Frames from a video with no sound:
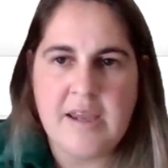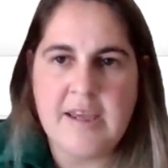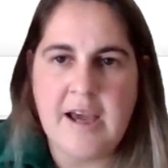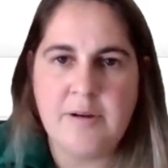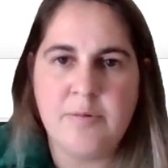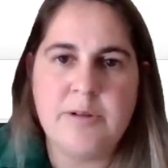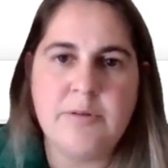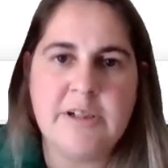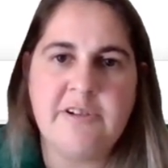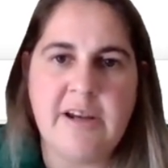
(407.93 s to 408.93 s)
Yeah, we
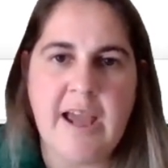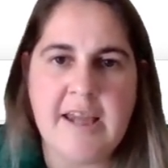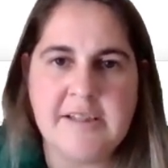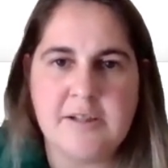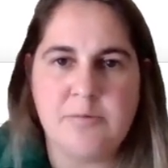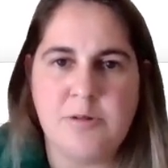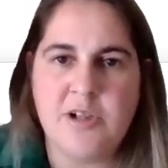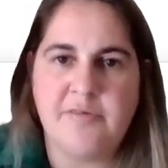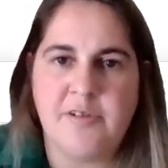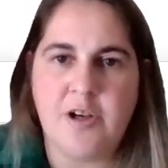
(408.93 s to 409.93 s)
would create a
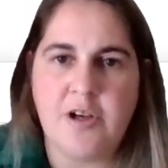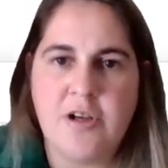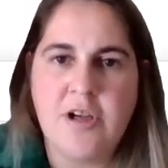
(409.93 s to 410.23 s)
workflow.